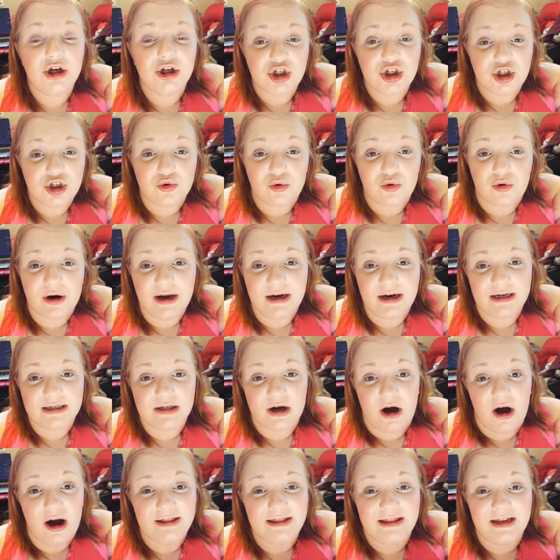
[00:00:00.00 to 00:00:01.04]
sure it is
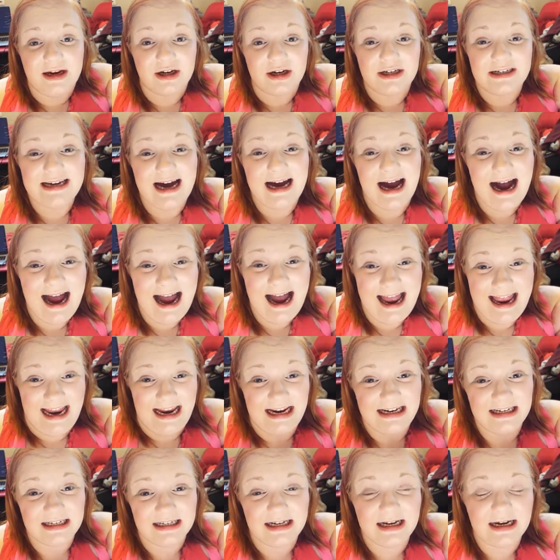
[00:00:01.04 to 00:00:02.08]
on there
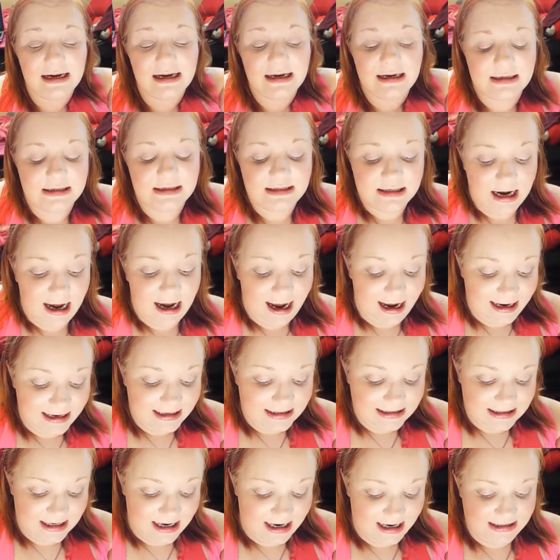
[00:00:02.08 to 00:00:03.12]
tight.
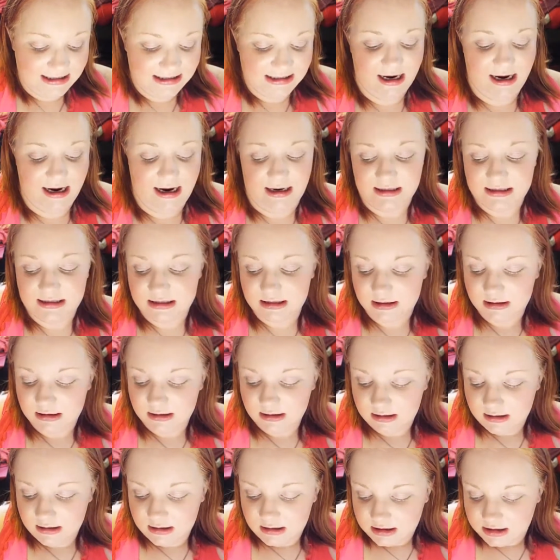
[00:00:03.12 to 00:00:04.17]
Tight, tight, tight.
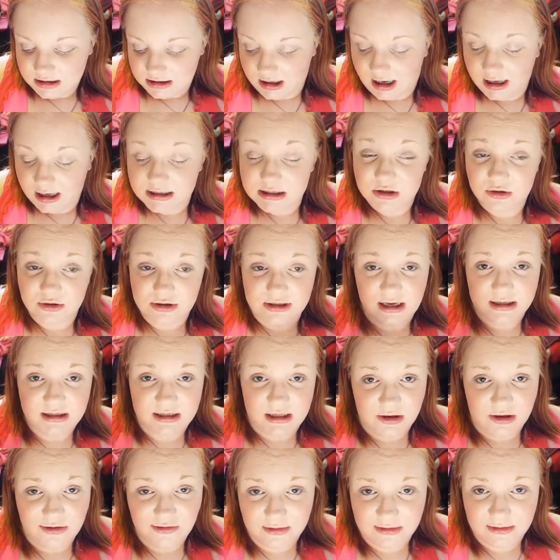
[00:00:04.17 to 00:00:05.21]
Not so tight
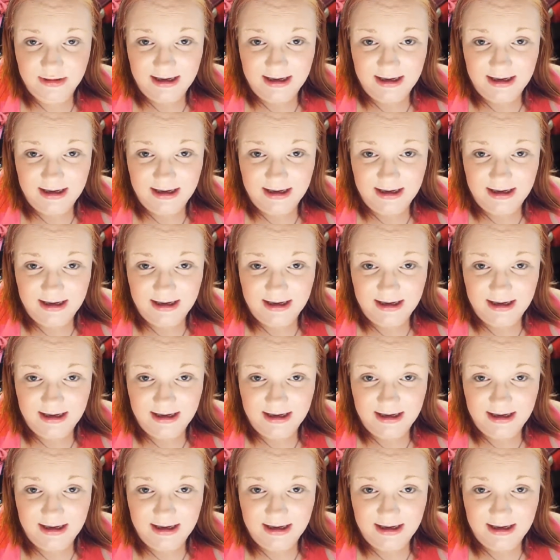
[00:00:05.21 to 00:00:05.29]
that you